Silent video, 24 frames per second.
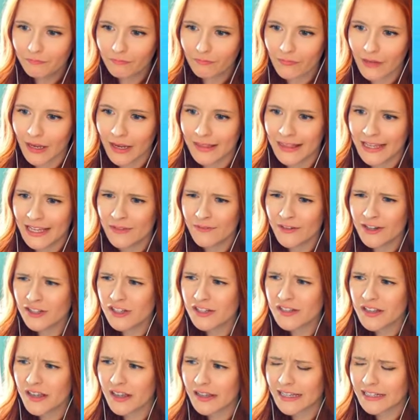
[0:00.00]
I think if I
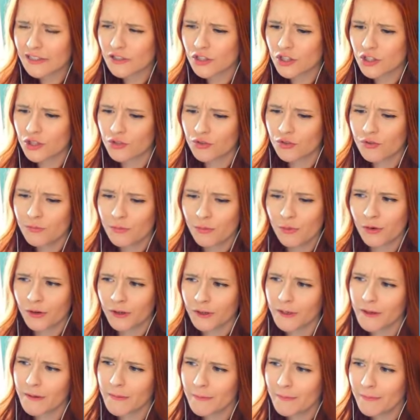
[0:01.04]
just got like two
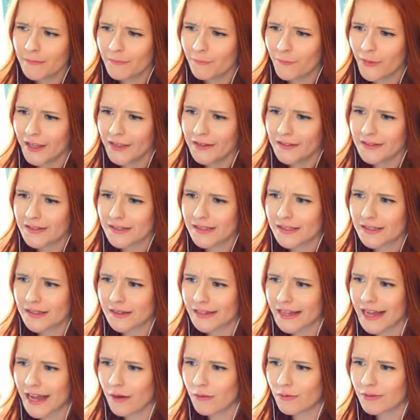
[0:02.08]
more vents,
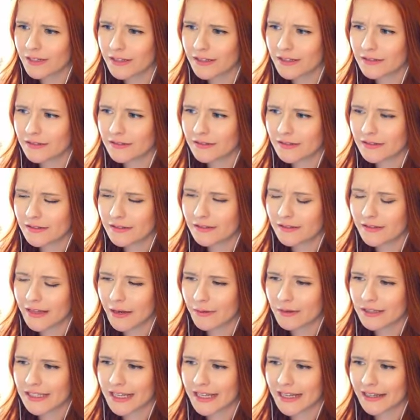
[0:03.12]
that would that
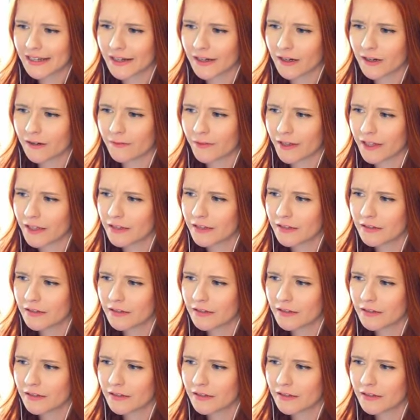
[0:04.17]
would take care of it.